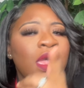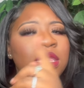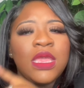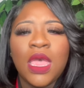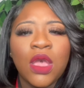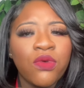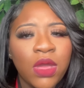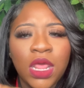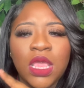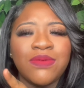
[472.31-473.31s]
Yeah,
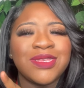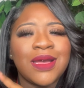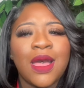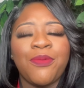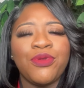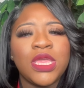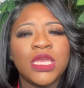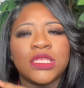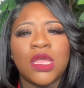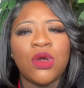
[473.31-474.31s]
granted, he was a couple
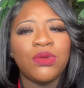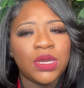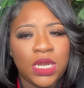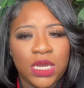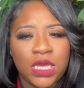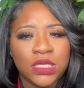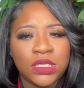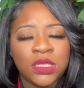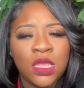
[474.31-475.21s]
years older than us.